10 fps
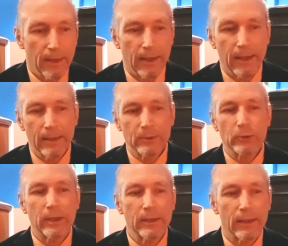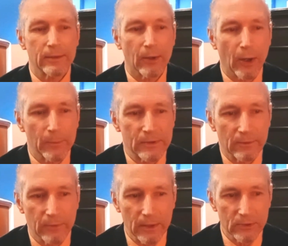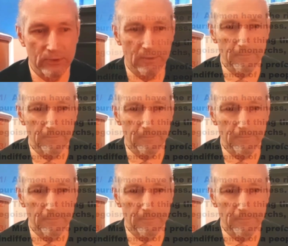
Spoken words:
And looking at the observation,